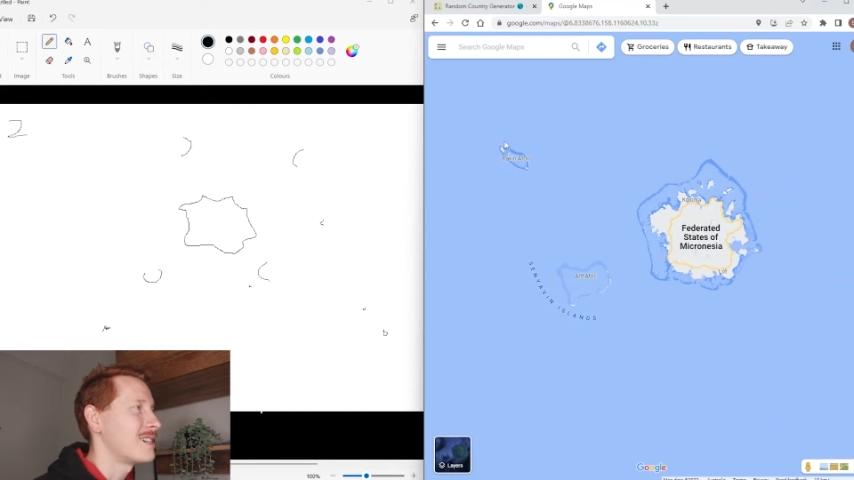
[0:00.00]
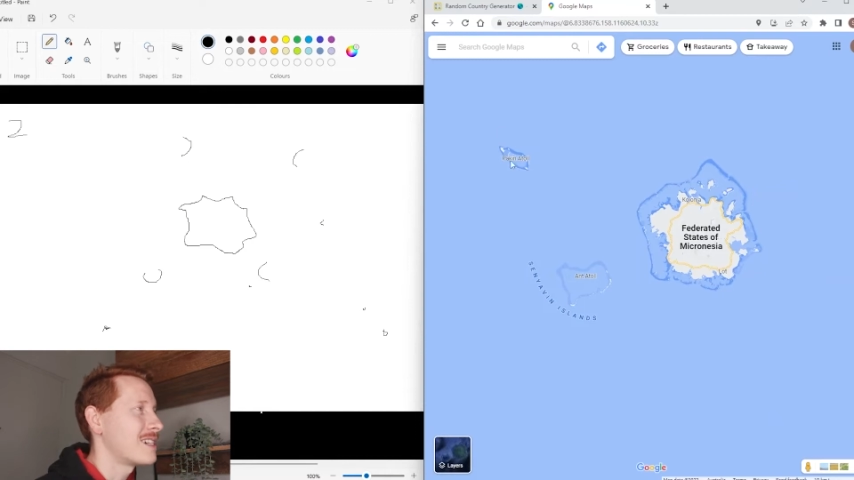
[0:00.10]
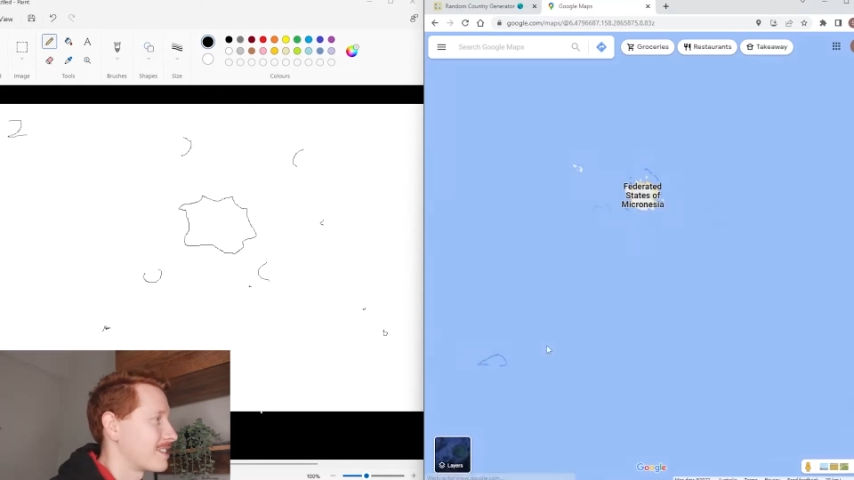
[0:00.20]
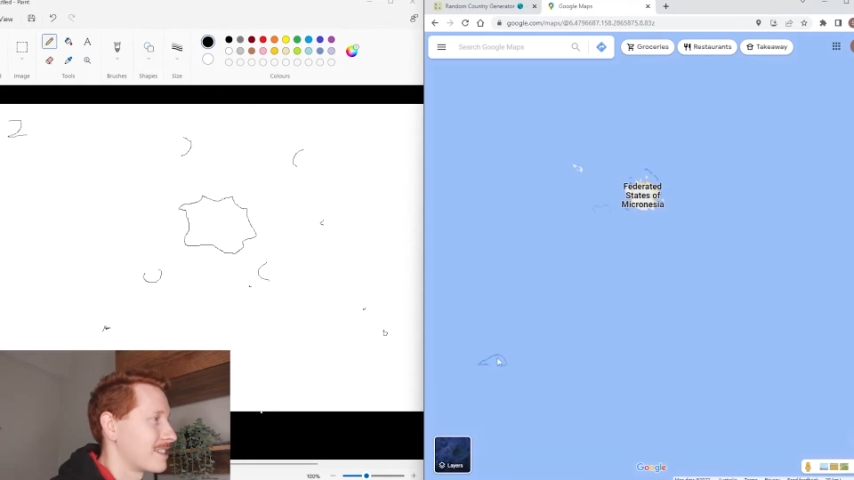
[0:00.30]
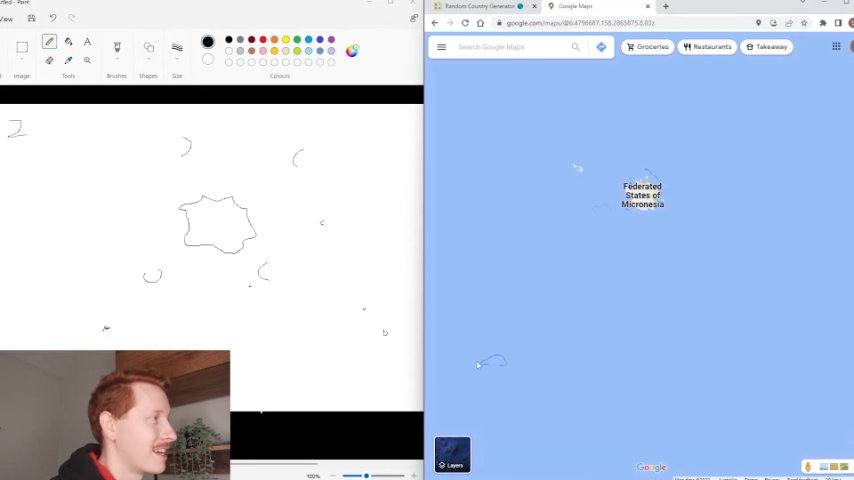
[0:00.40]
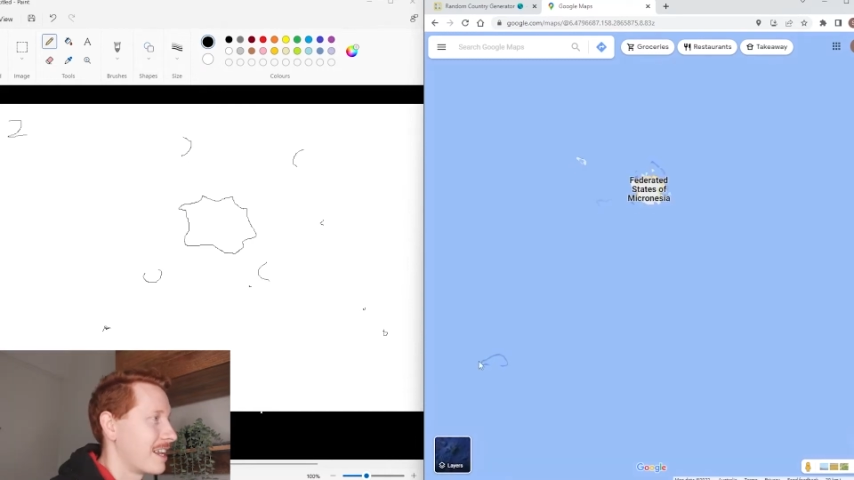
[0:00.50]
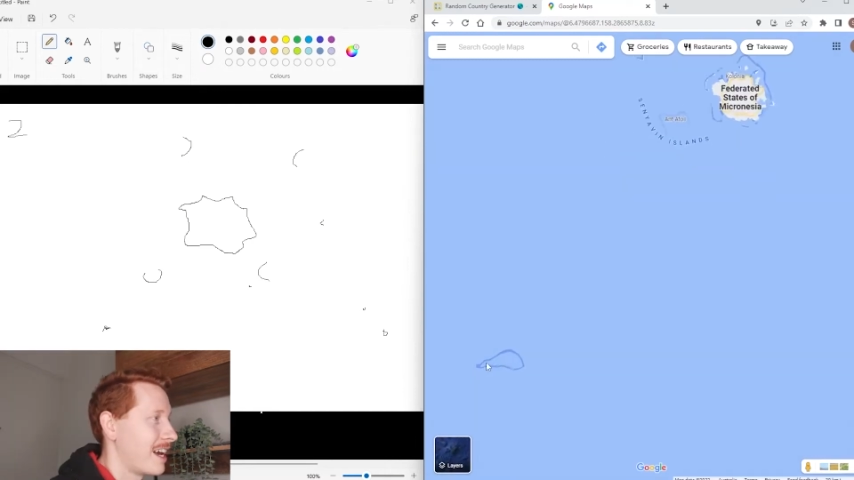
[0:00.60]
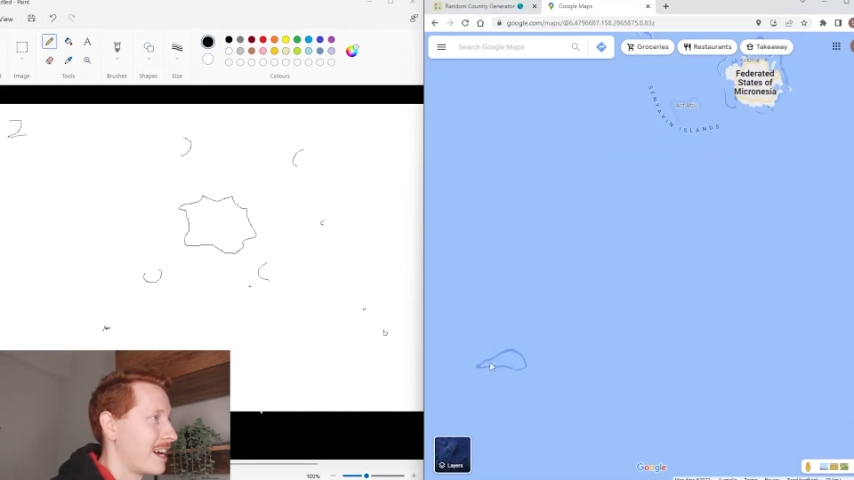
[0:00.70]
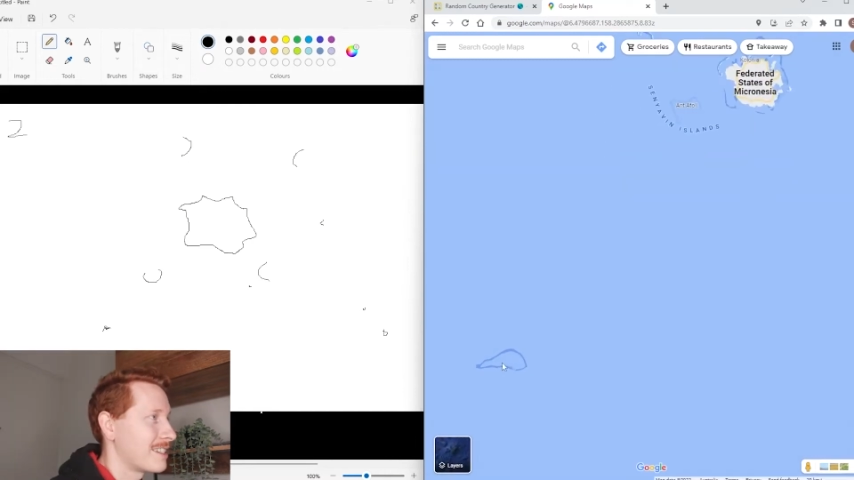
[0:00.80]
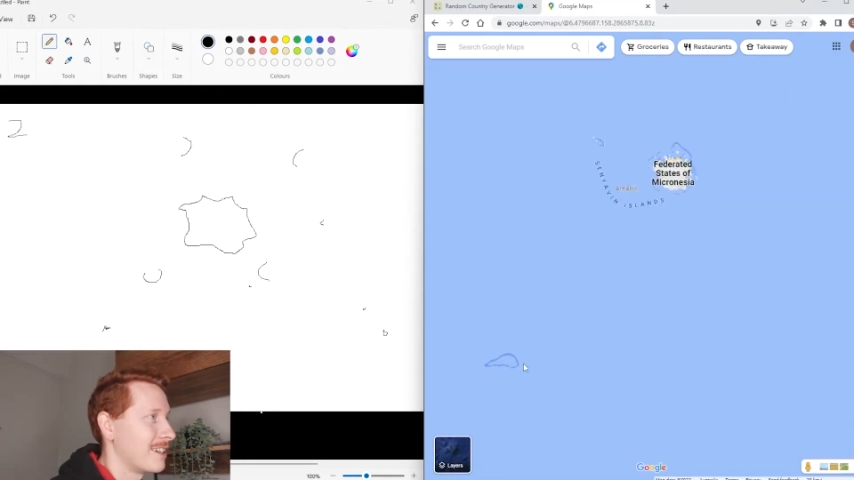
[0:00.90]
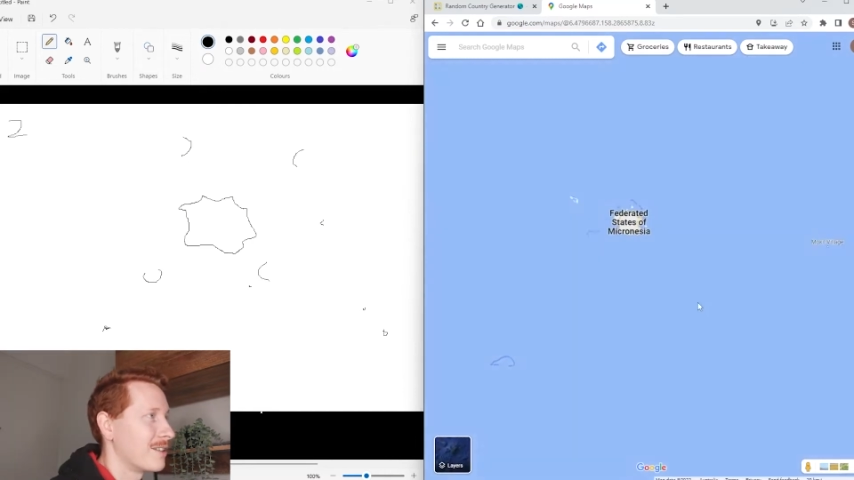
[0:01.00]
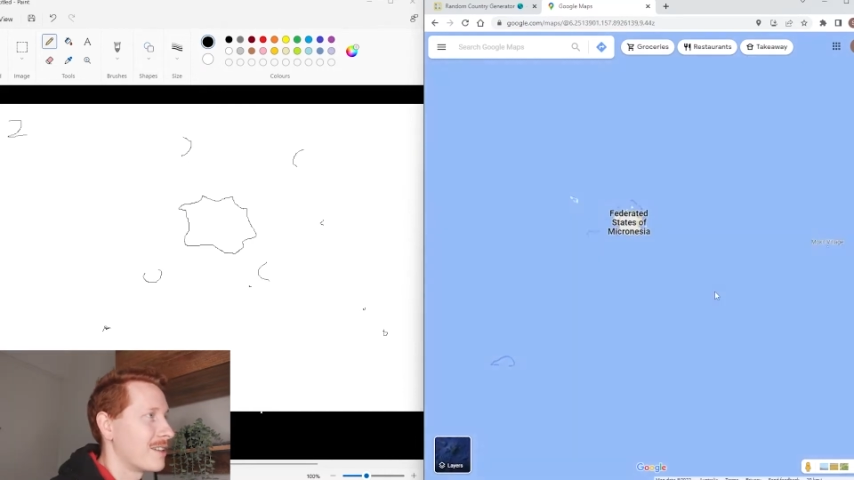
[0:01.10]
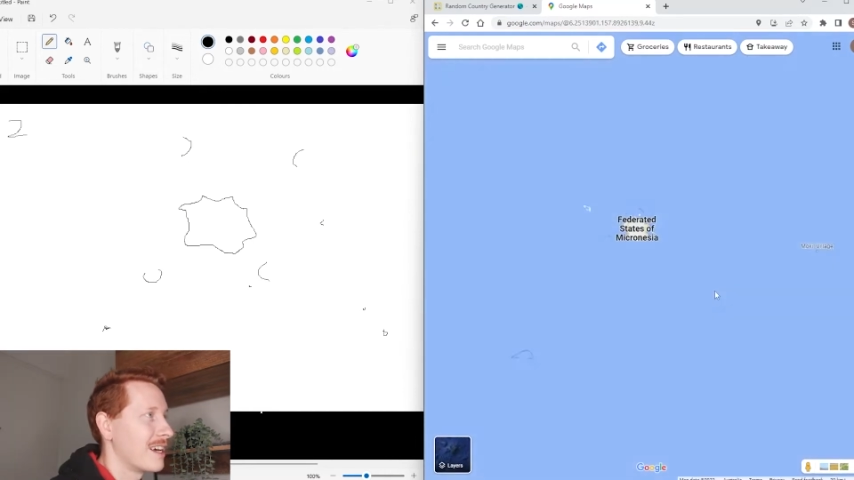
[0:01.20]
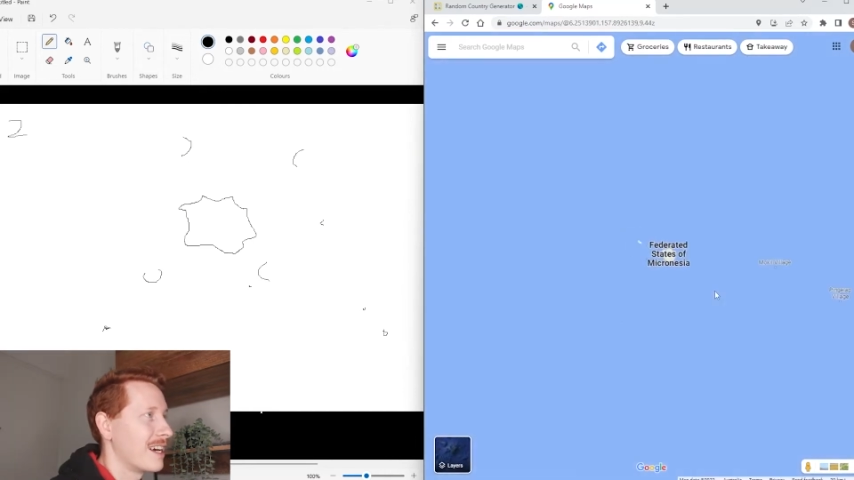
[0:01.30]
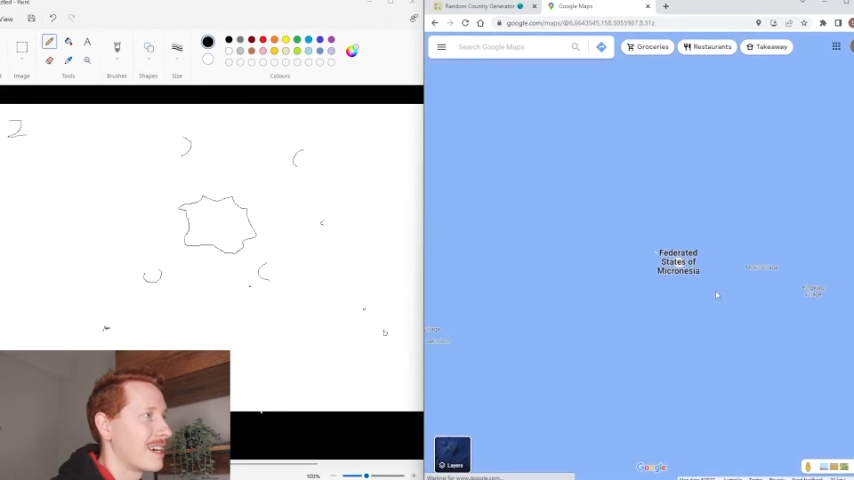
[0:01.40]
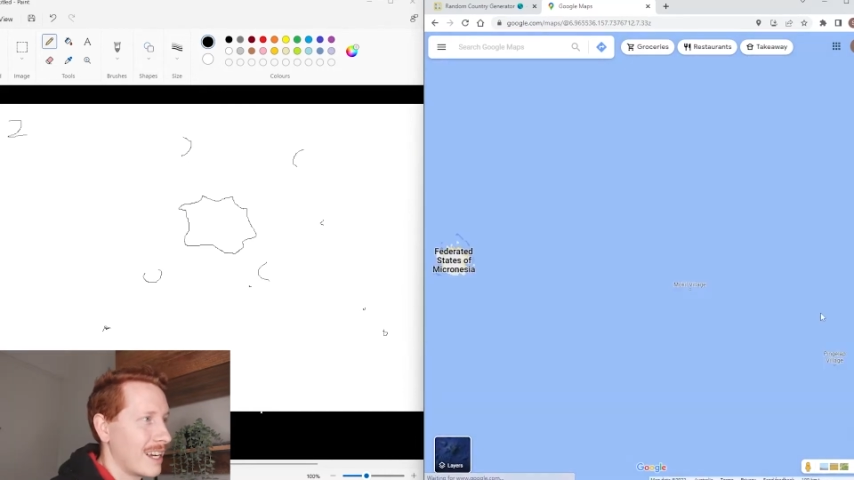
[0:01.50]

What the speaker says: There's another atoll there.